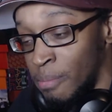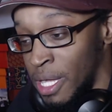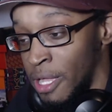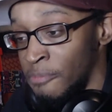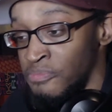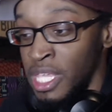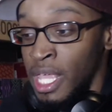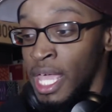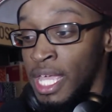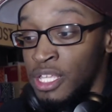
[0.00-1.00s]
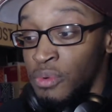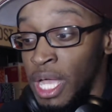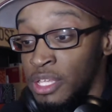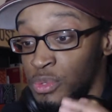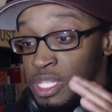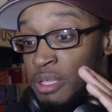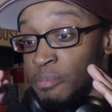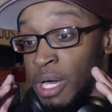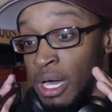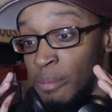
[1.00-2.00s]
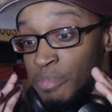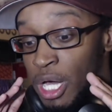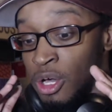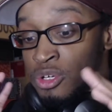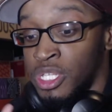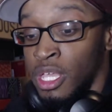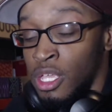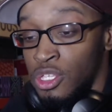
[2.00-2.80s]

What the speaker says: But anyways, with the Bose,